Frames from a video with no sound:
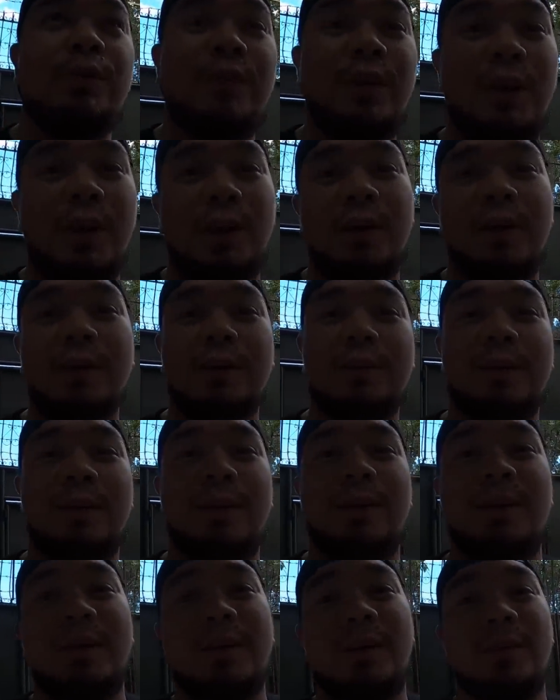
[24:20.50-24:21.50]
yung vlog
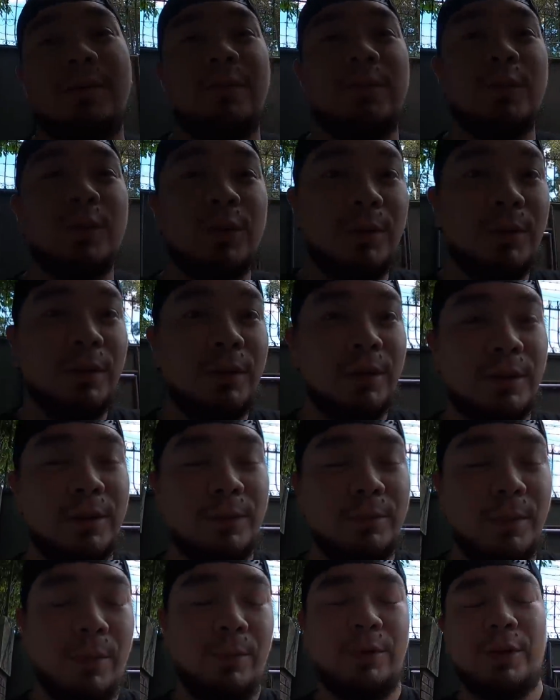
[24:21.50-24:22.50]
kasi full
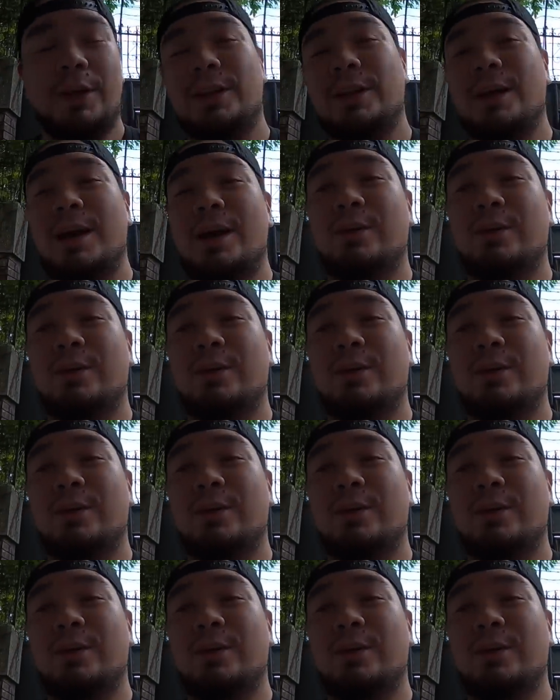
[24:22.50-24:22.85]
memory